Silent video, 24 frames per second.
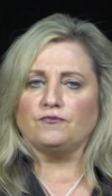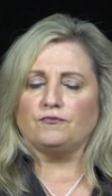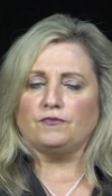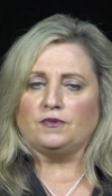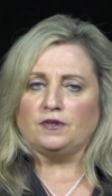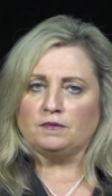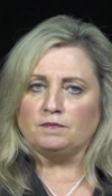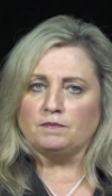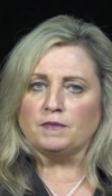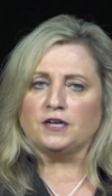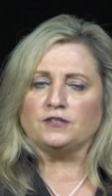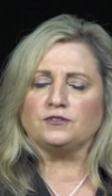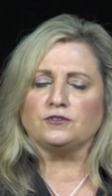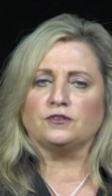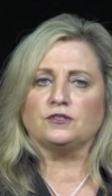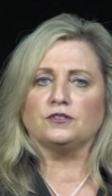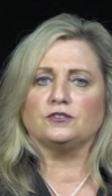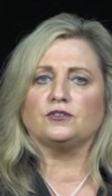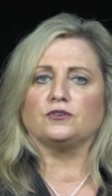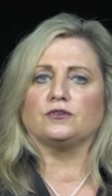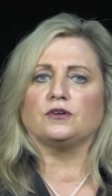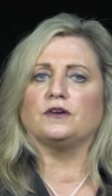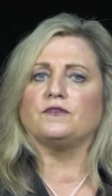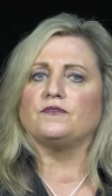Metro
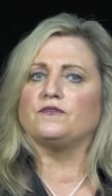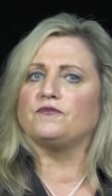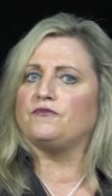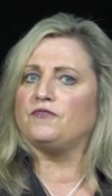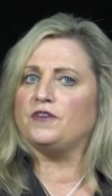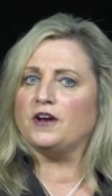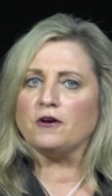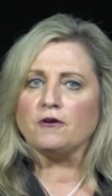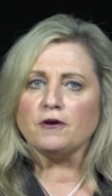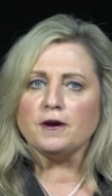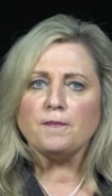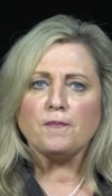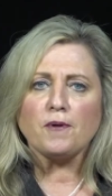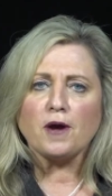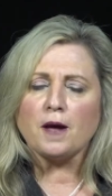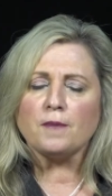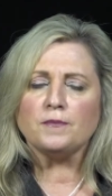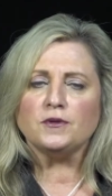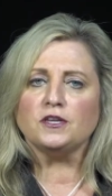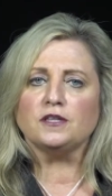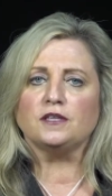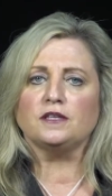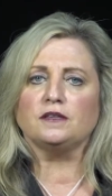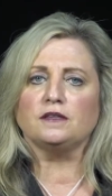Detroit, very
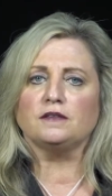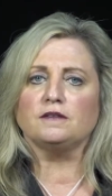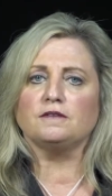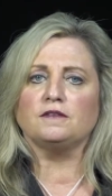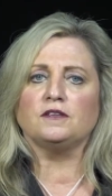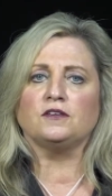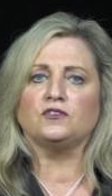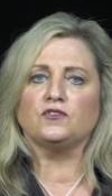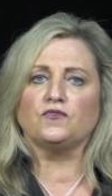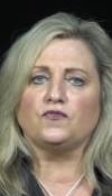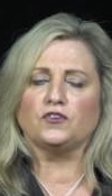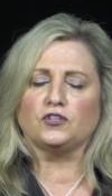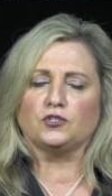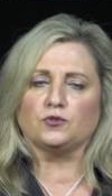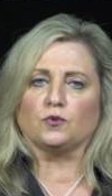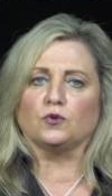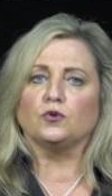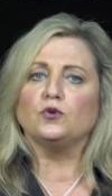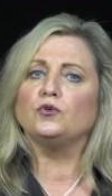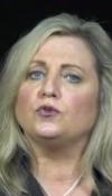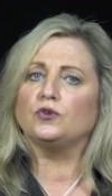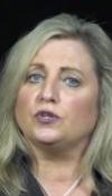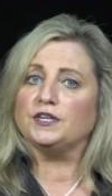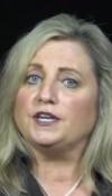prominent individual
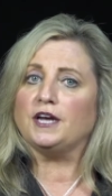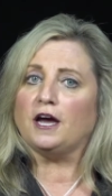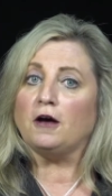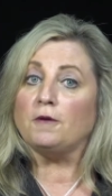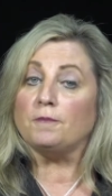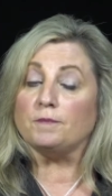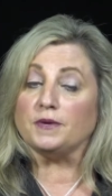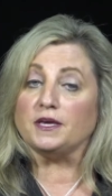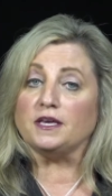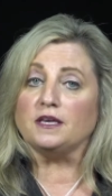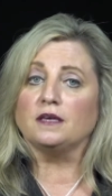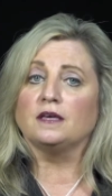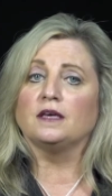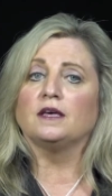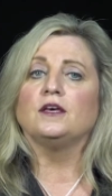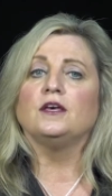who could help me,